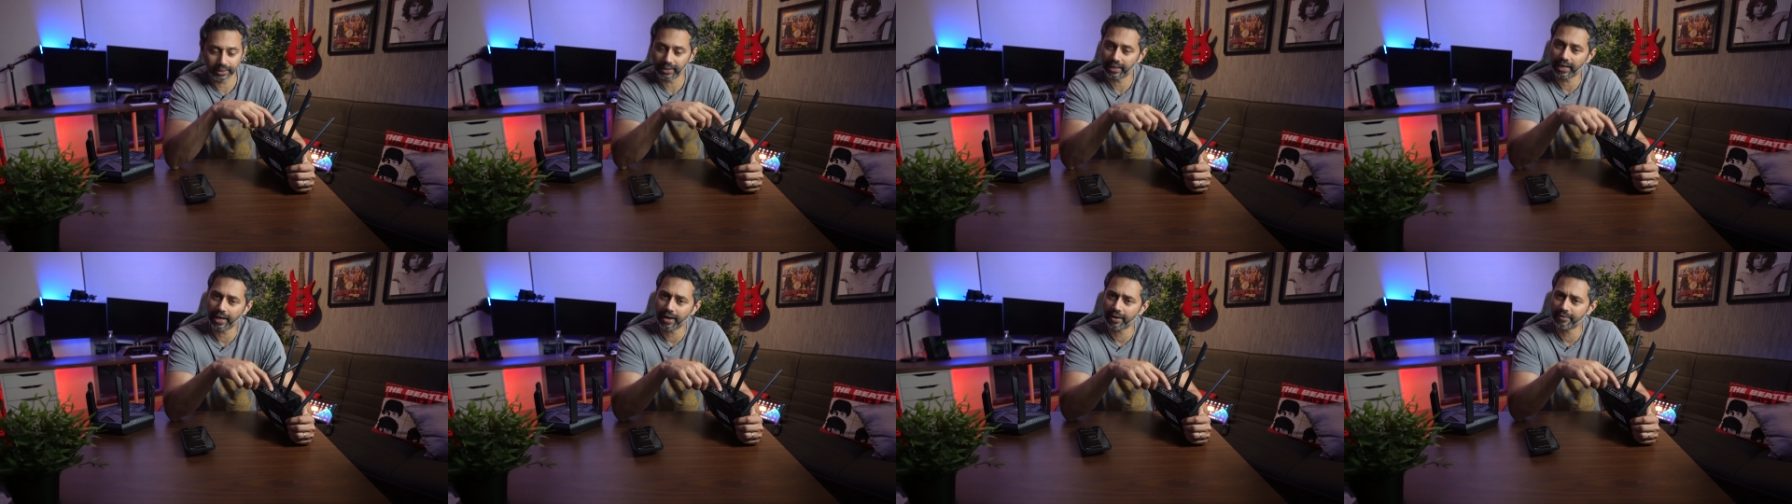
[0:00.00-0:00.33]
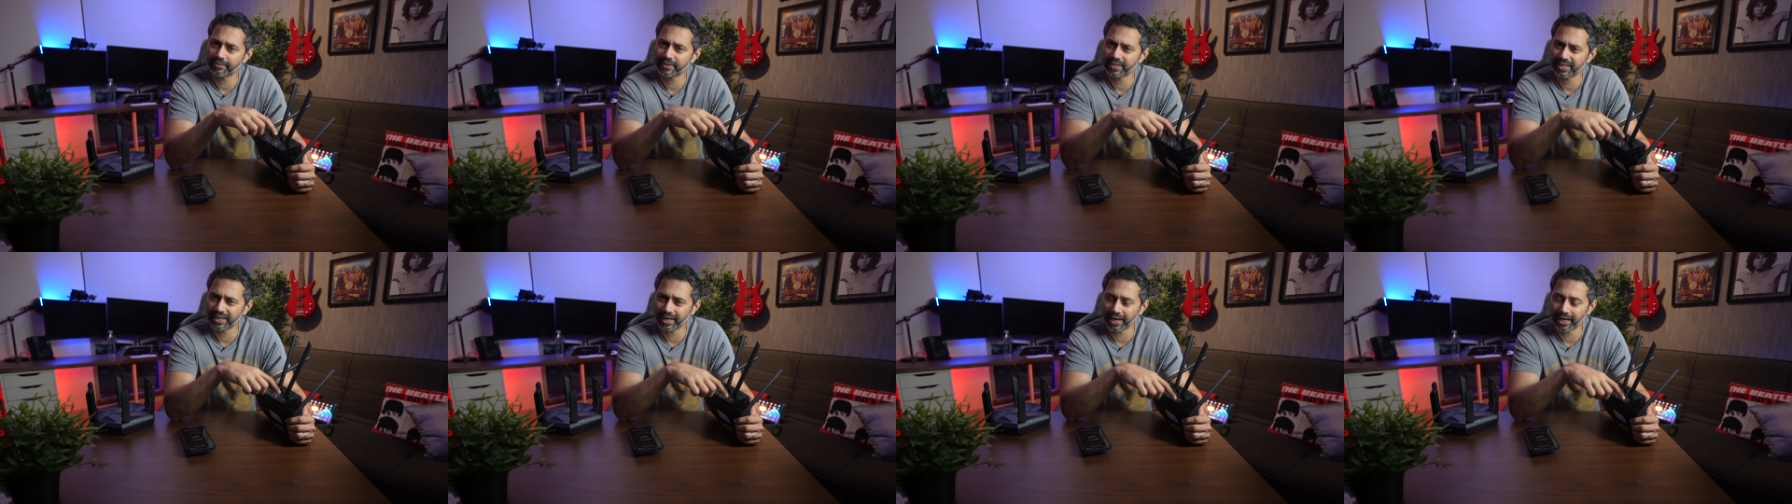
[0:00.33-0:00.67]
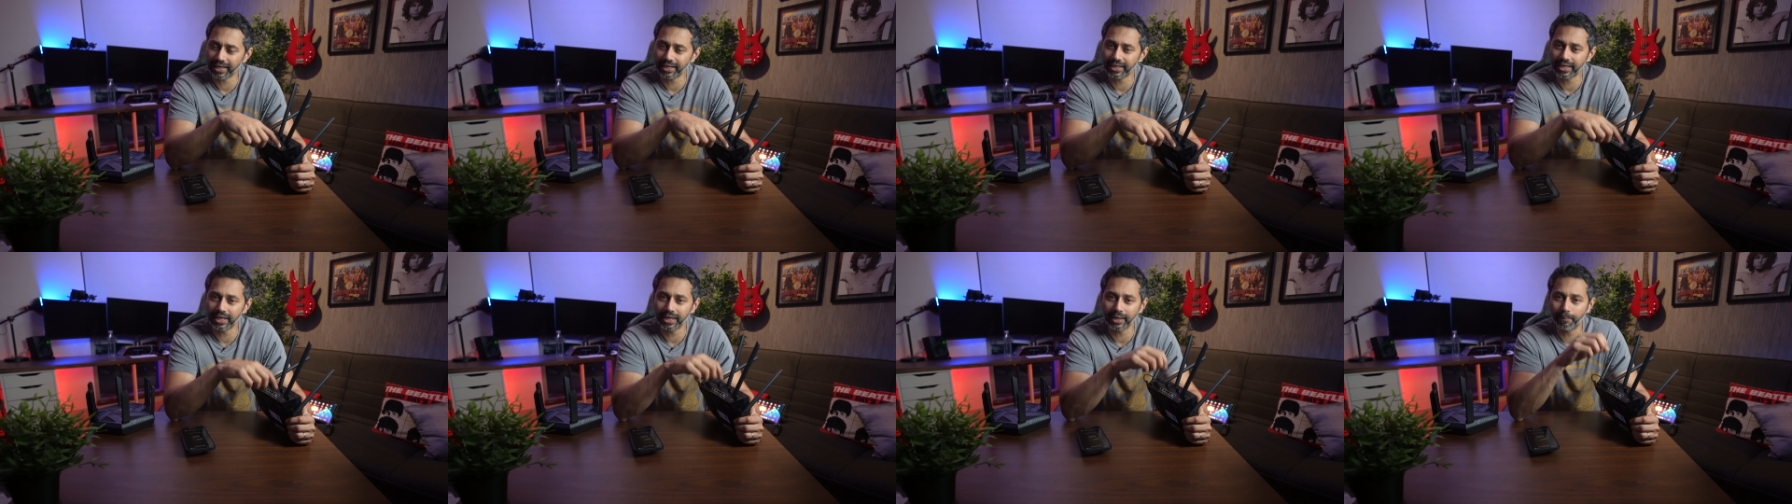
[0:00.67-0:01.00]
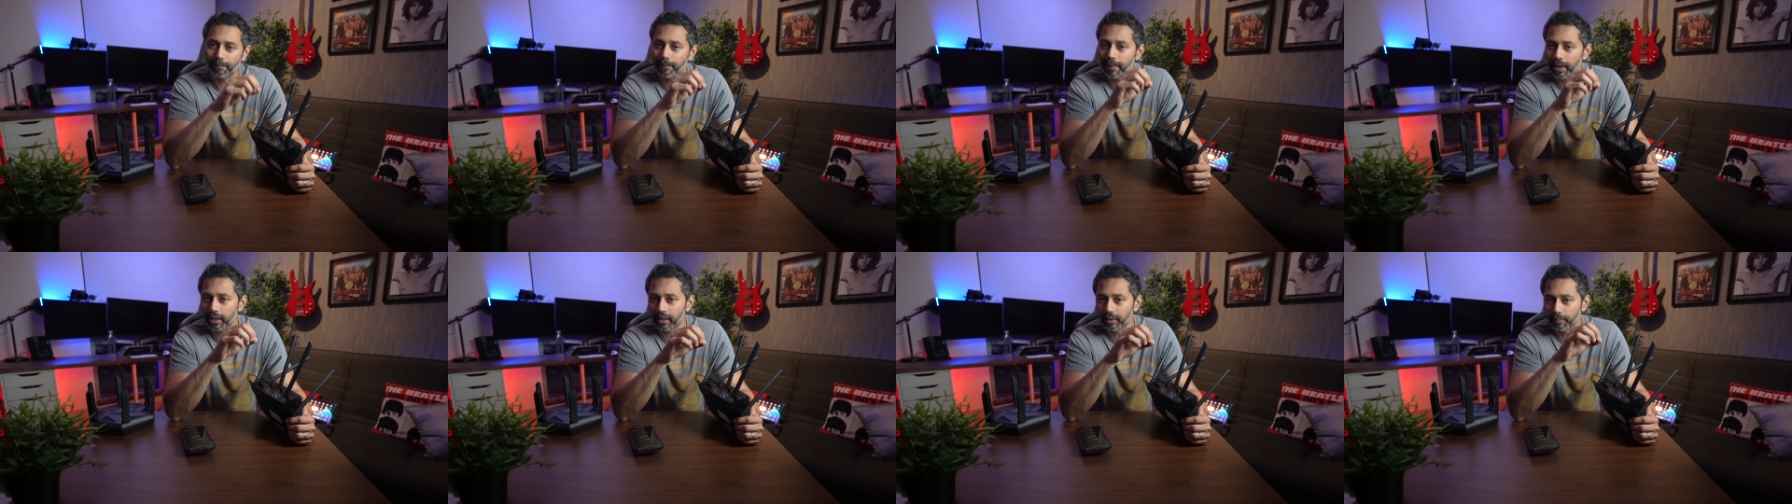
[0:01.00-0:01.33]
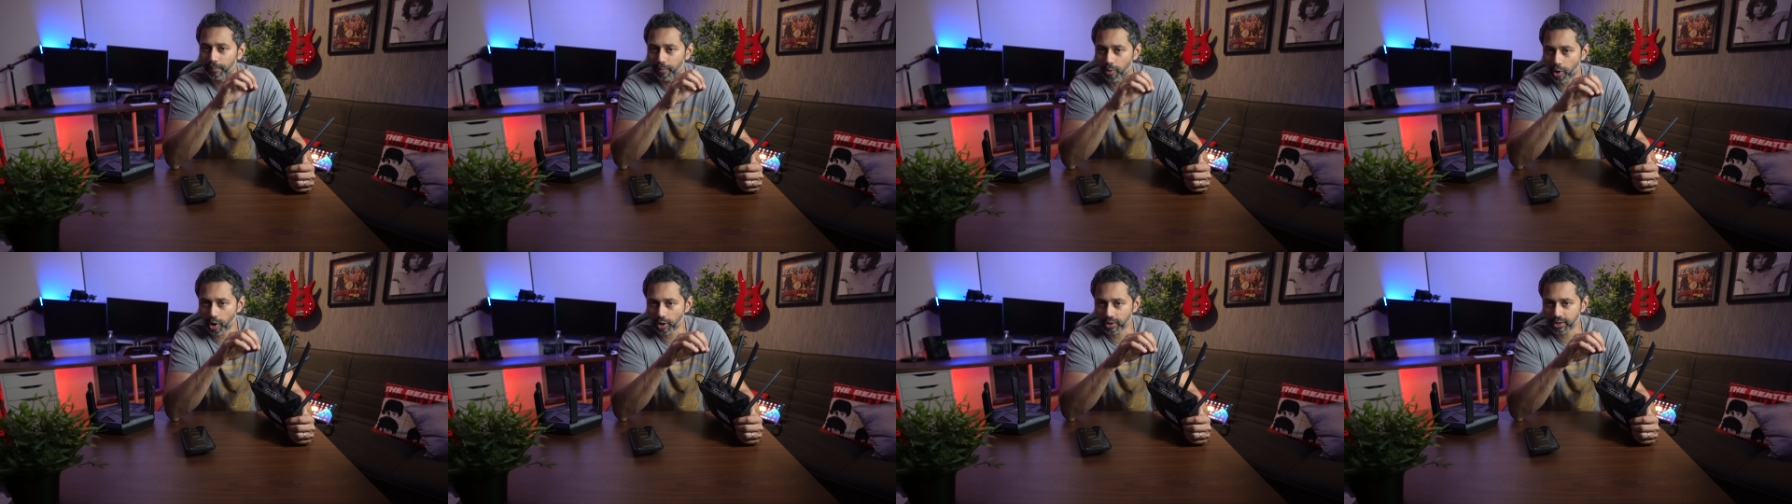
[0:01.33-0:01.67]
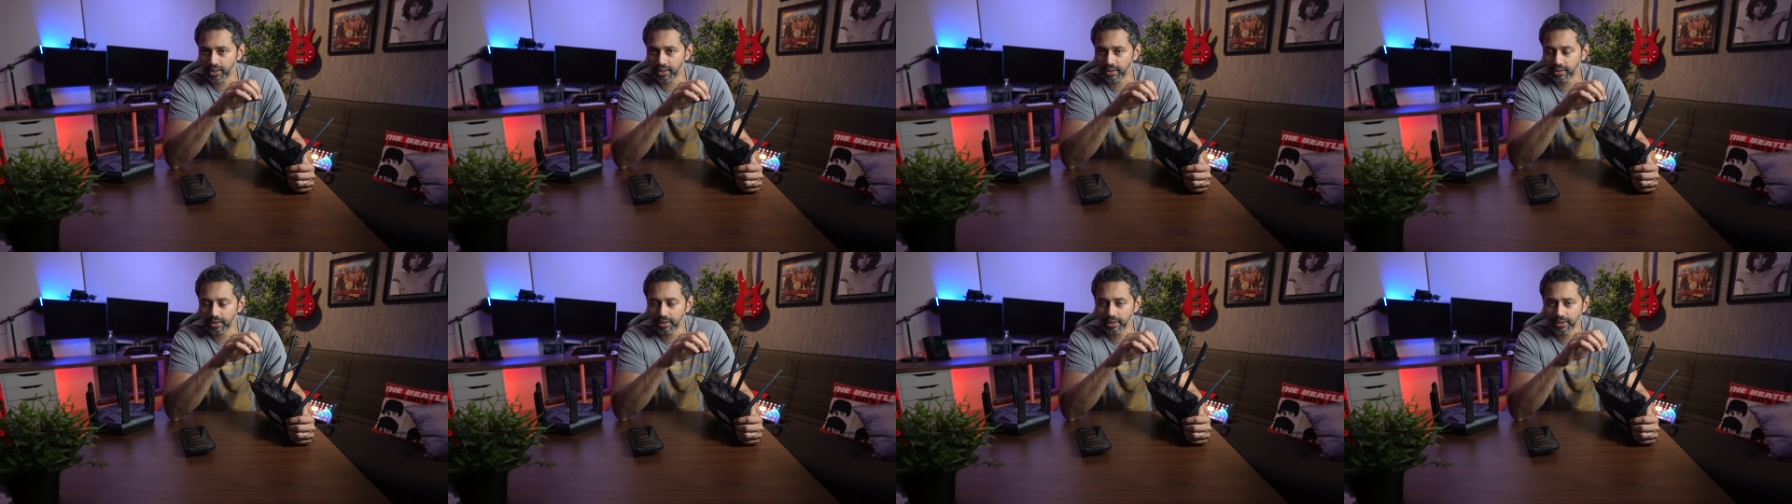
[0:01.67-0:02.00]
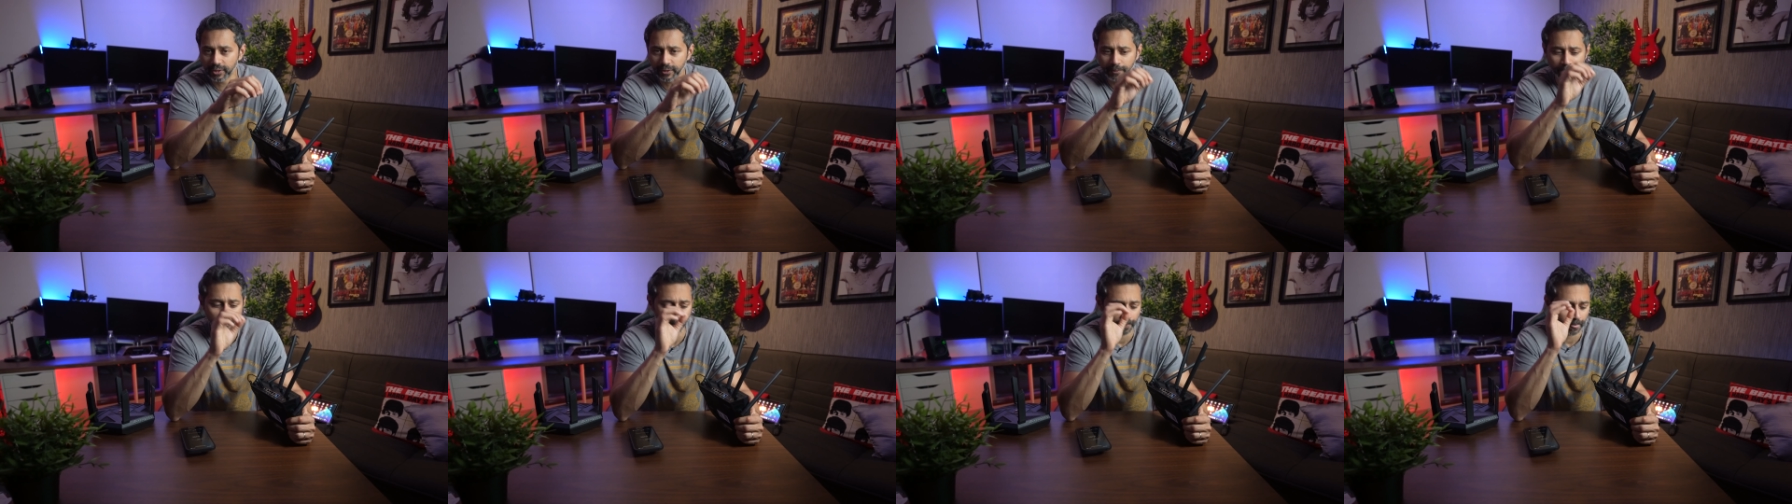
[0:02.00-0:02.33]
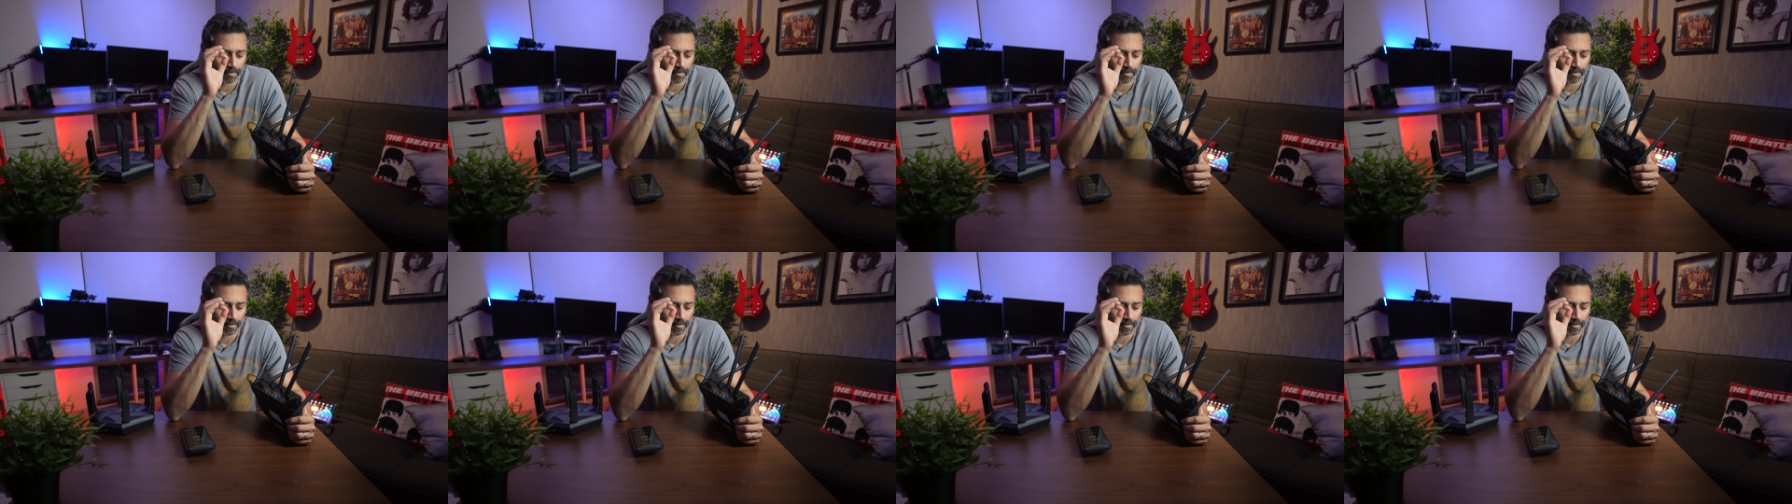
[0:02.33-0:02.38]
They have slightly better processors